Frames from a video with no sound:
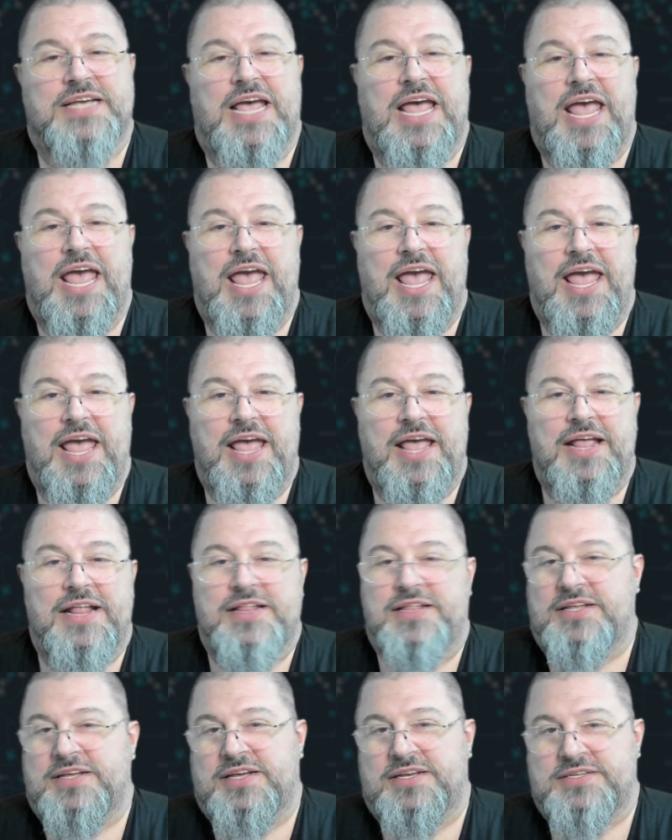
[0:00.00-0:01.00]
and
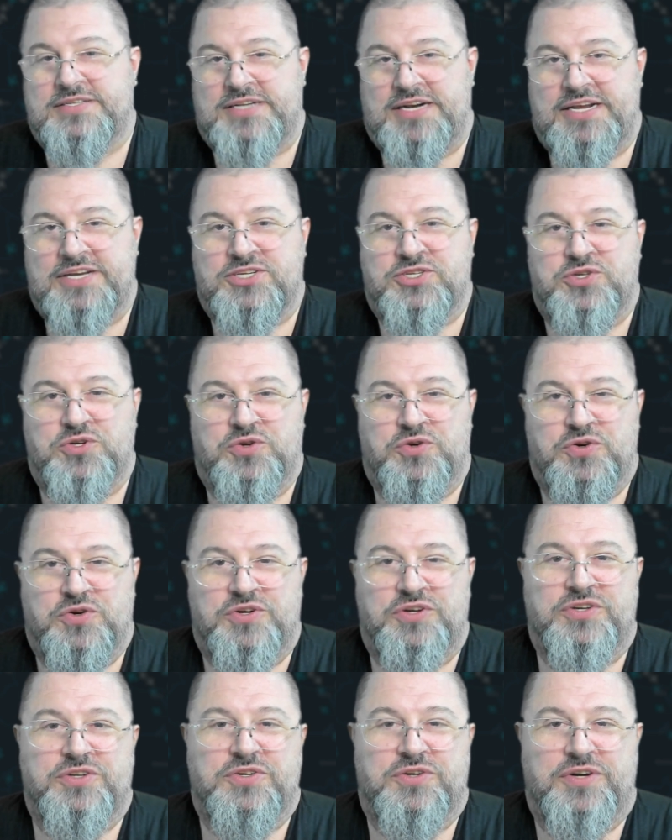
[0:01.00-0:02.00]

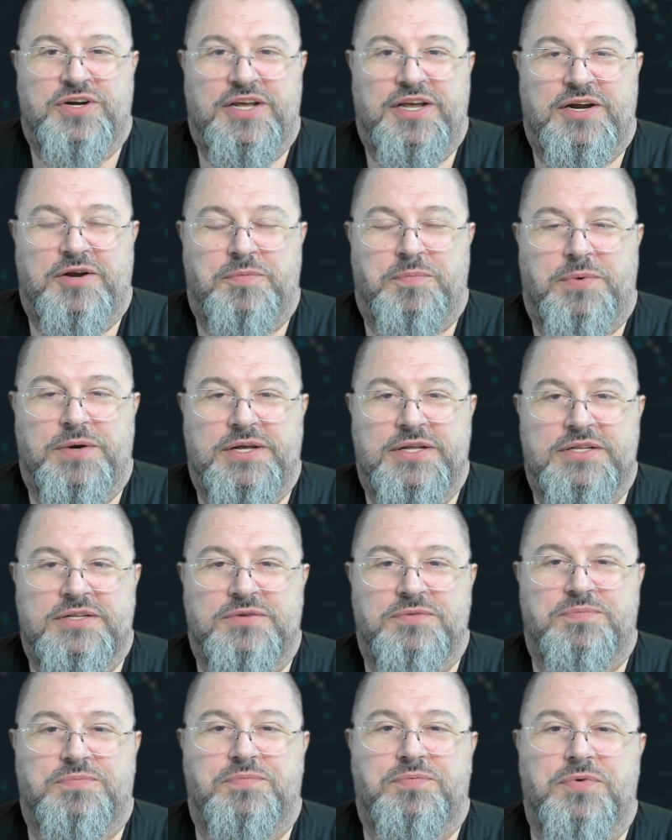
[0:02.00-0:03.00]
/or your airplane
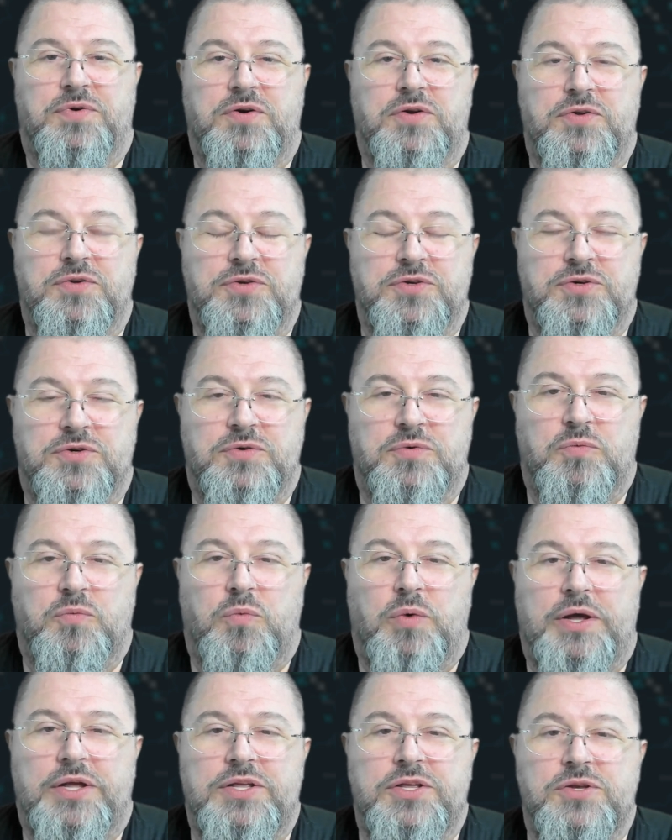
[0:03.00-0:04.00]
follow you
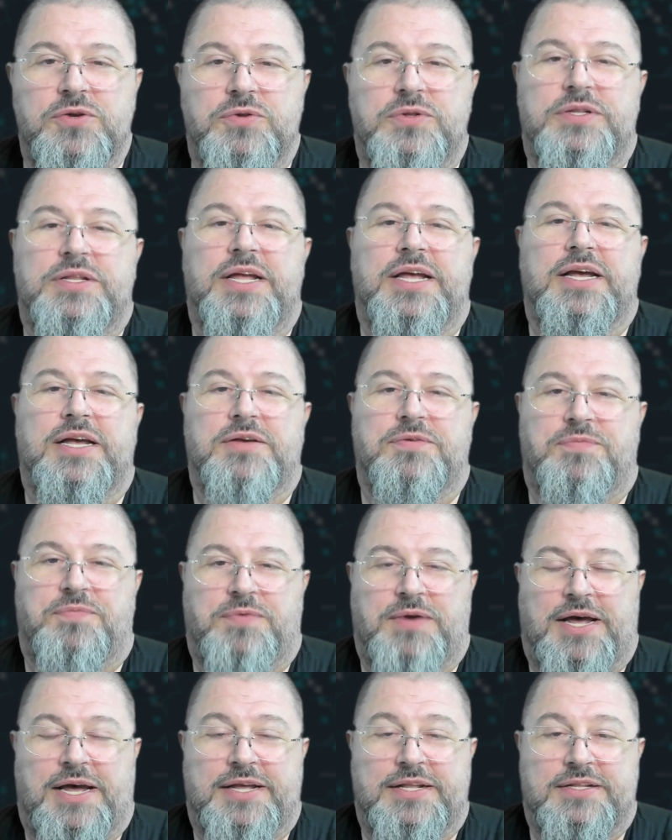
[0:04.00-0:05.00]
when you take a
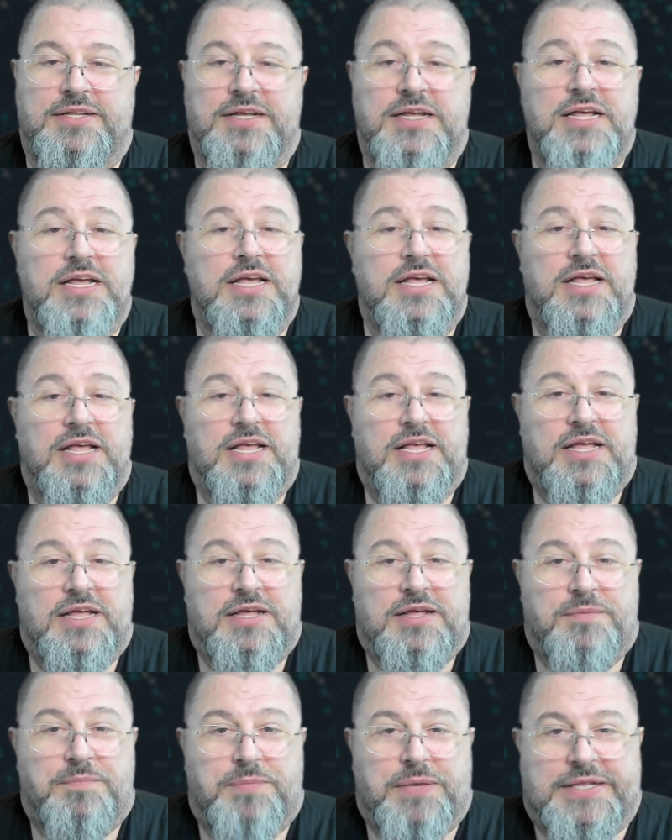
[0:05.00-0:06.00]
flight.
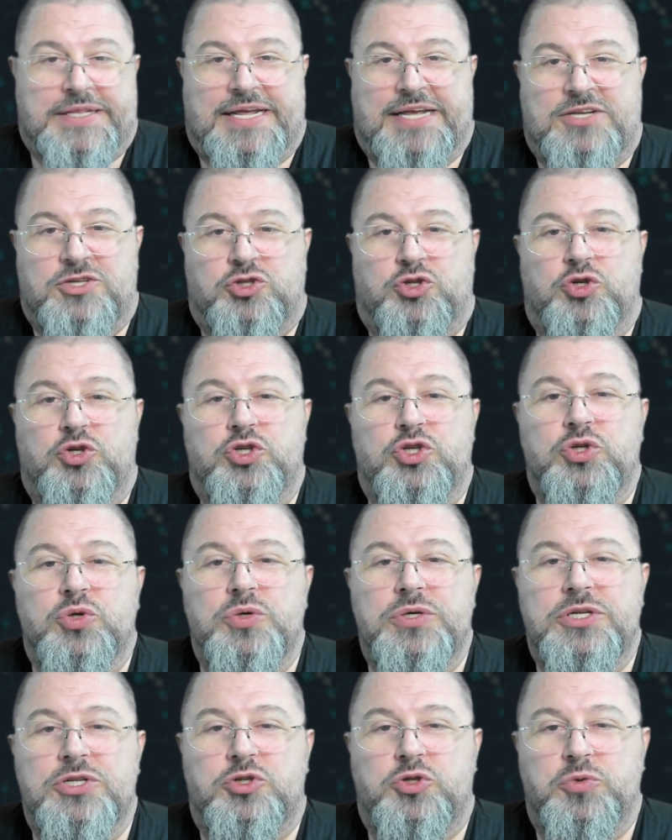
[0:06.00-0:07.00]
Attention, you
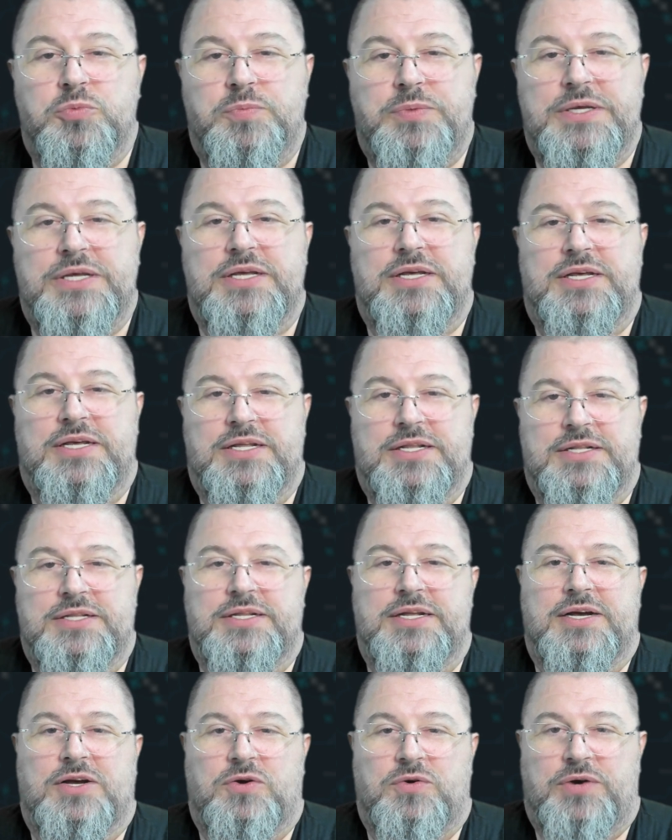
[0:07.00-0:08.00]
need to be in
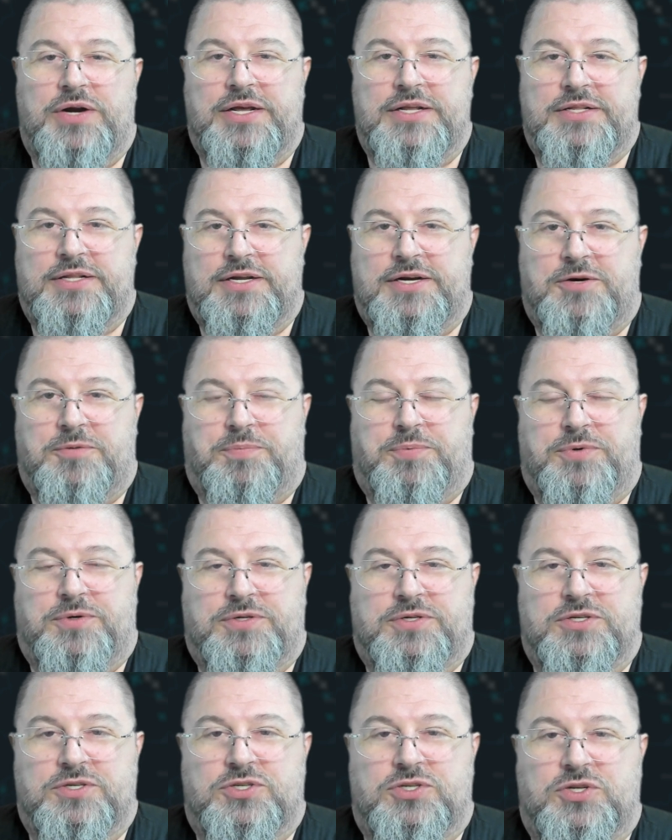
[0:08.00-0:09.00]
the correct
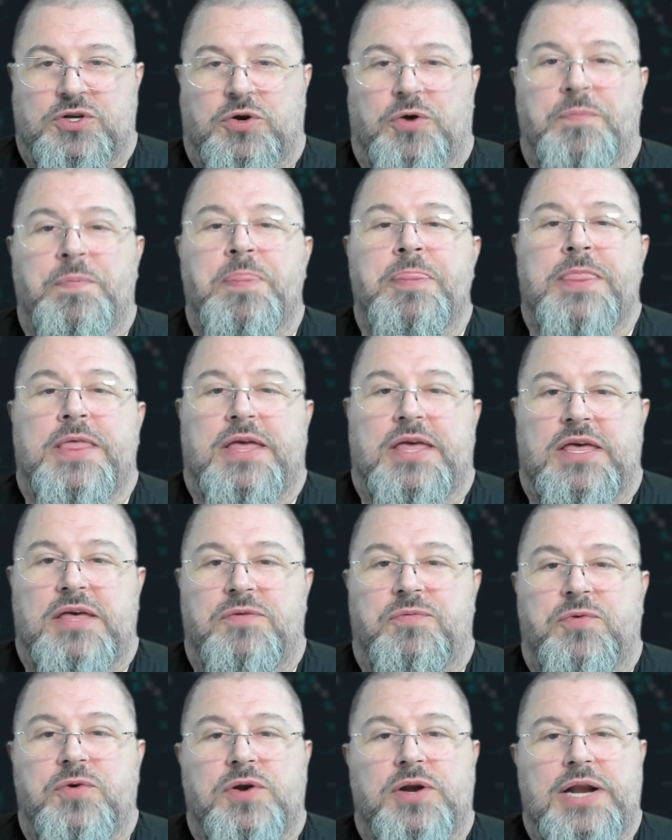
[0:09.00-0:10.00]
airport. So
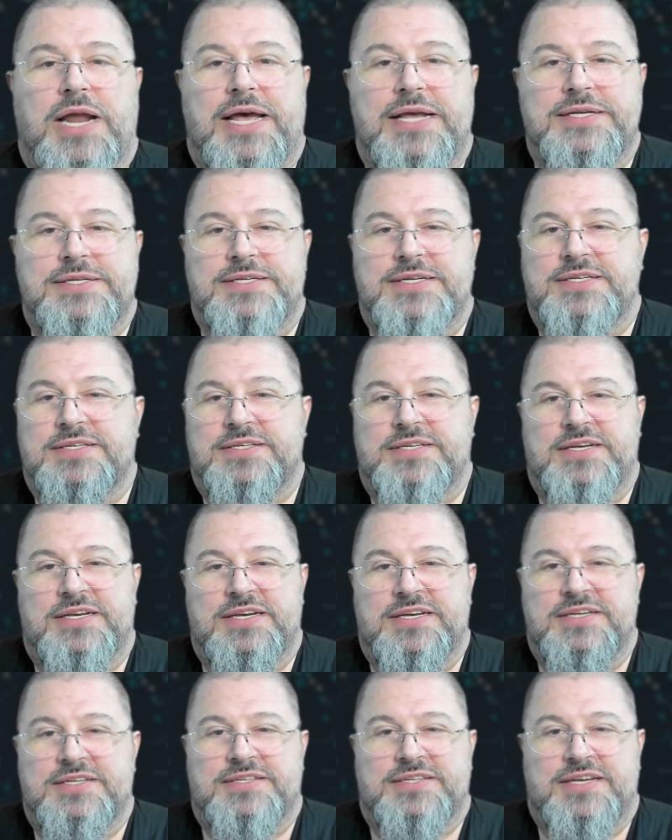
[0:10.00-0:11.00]
if your license
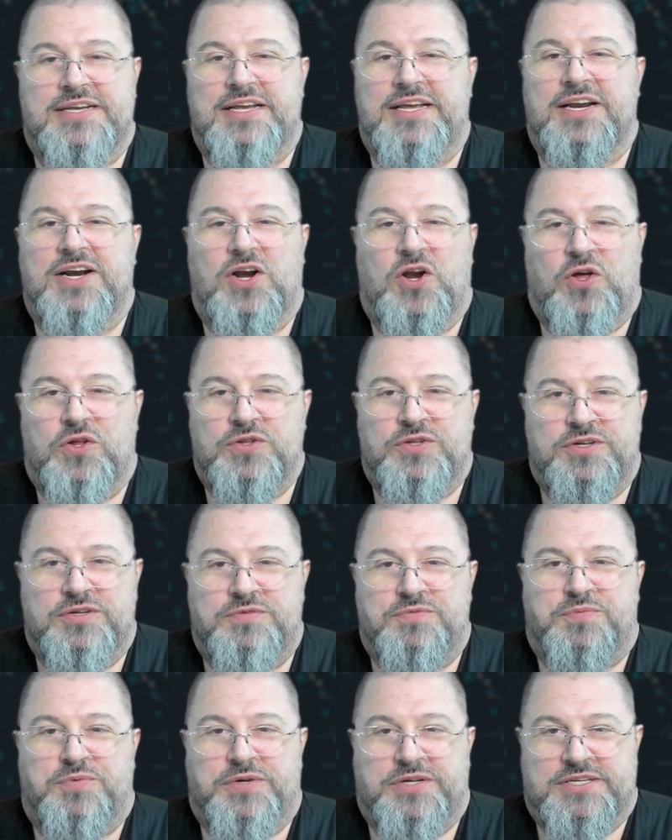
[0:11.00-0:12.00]
is in London,
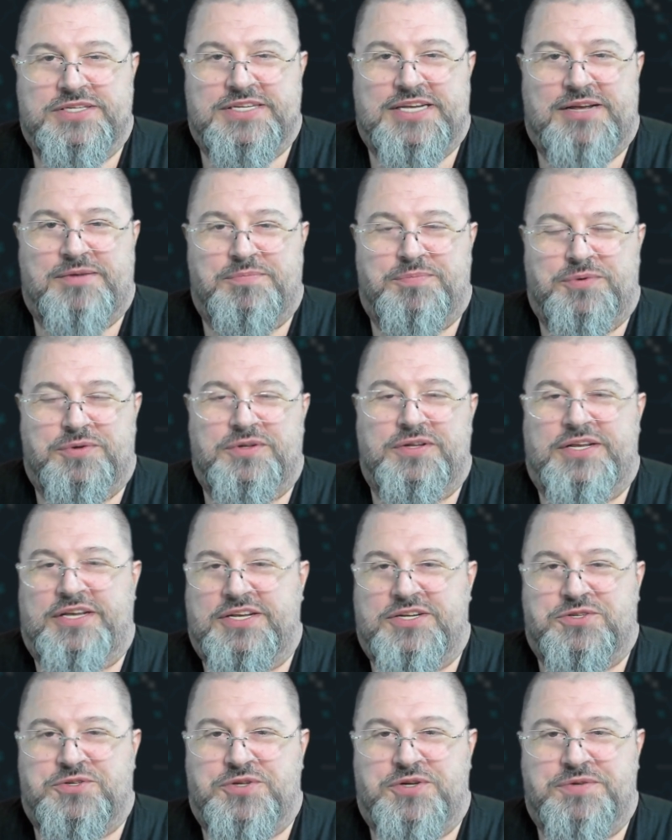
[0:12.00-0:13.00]
for example,
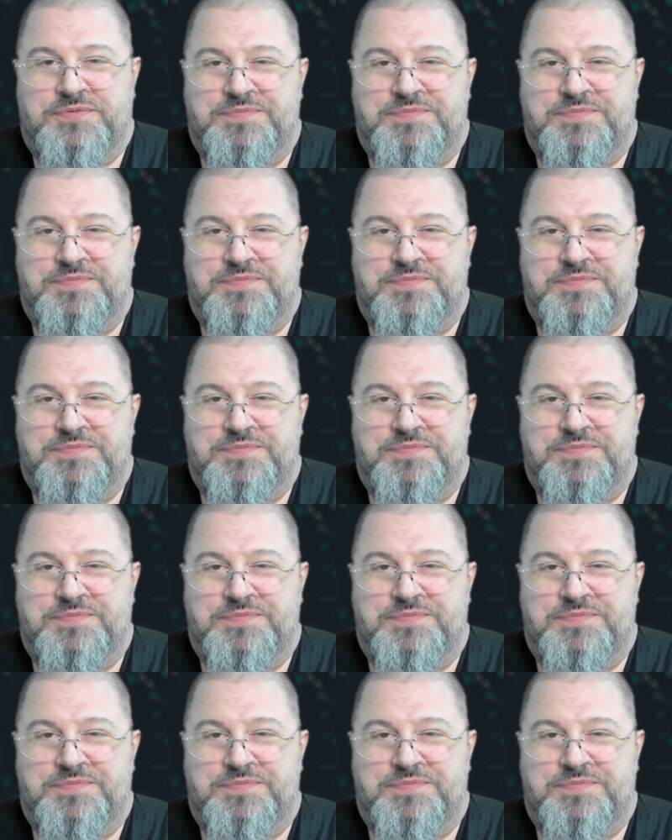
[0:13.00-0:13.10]
Heathrow,